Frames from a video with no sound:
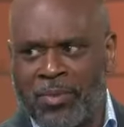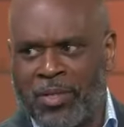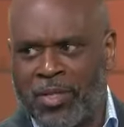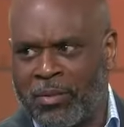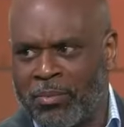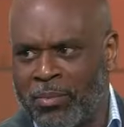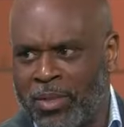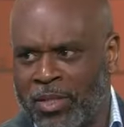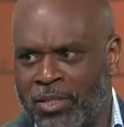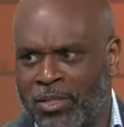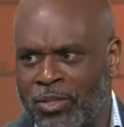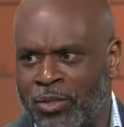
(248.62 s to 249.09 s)
it in
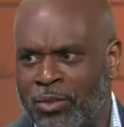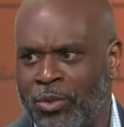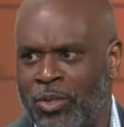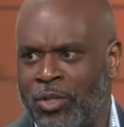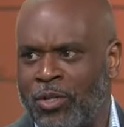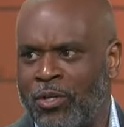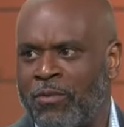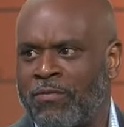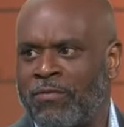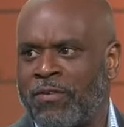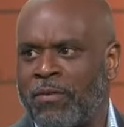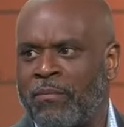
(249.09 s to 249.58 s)
my studio
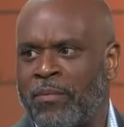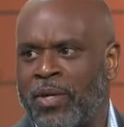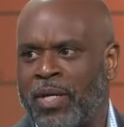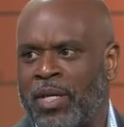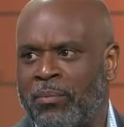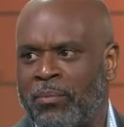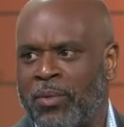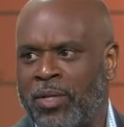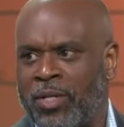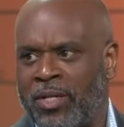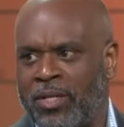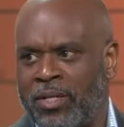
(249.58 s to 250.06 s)
studio for many,
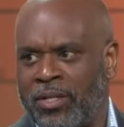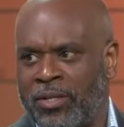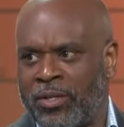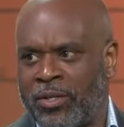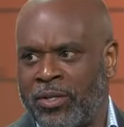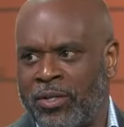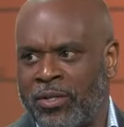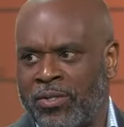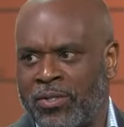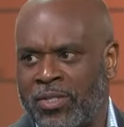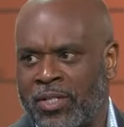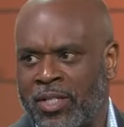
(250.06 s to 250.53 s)
many
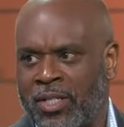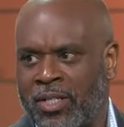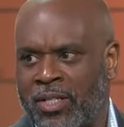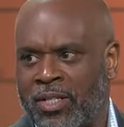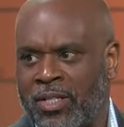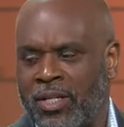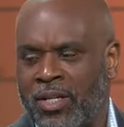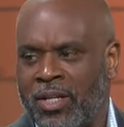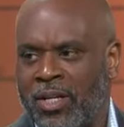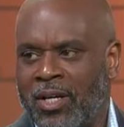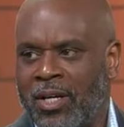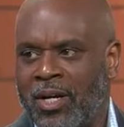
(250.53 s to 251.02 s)
years
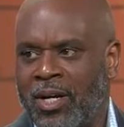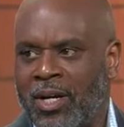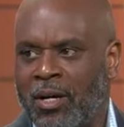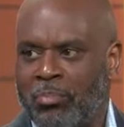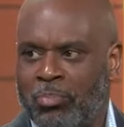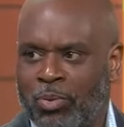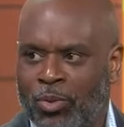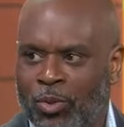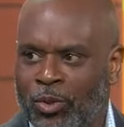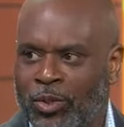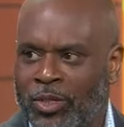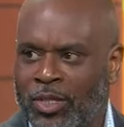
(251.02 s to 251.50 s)
and uh,
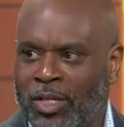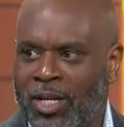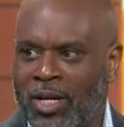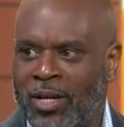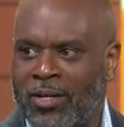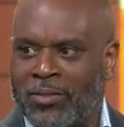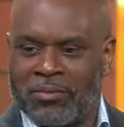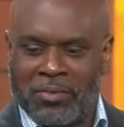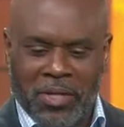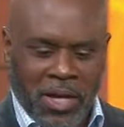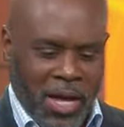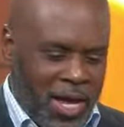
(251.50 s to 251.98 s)
pulled it
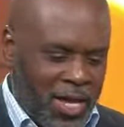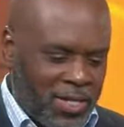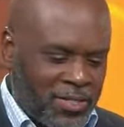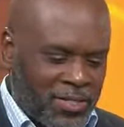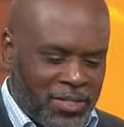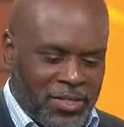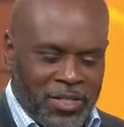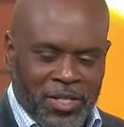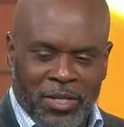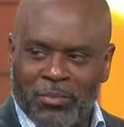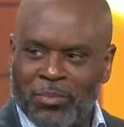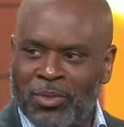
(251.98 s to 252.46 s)
out,
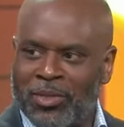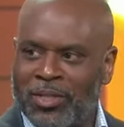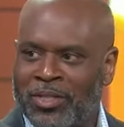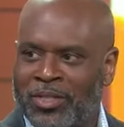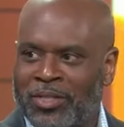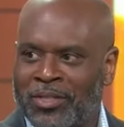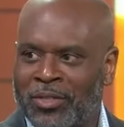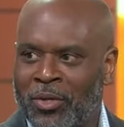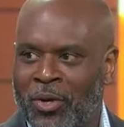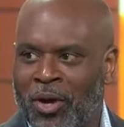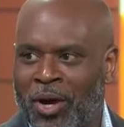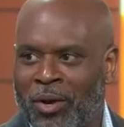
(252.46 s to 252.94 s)
asked Timbaland
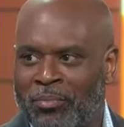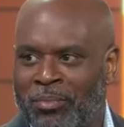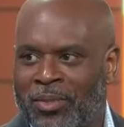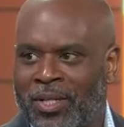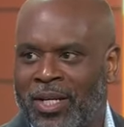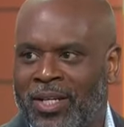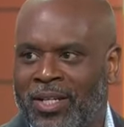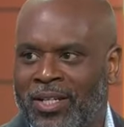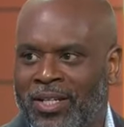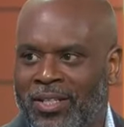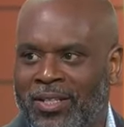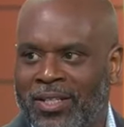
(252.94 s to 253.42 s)
to
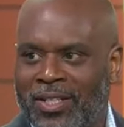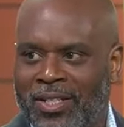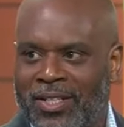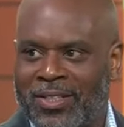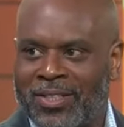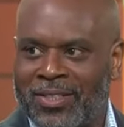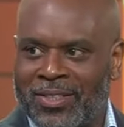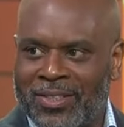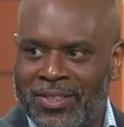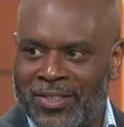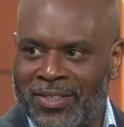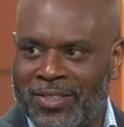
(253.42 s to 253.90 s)
update it,
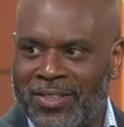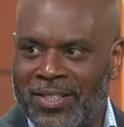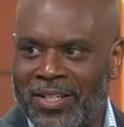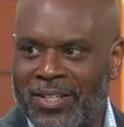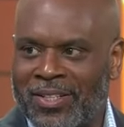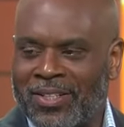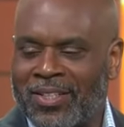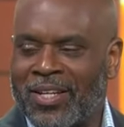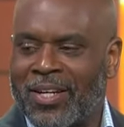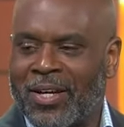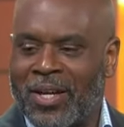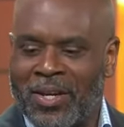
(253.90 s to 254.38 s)
and
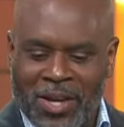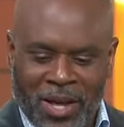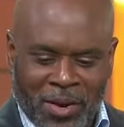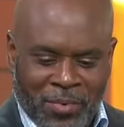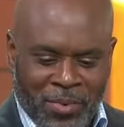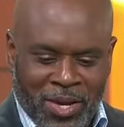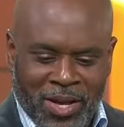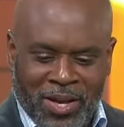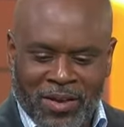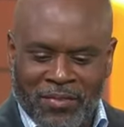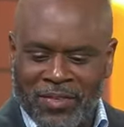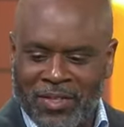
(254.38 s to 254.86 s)
and now
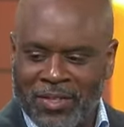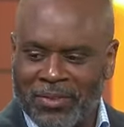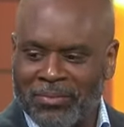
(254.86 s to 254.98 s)
we have it.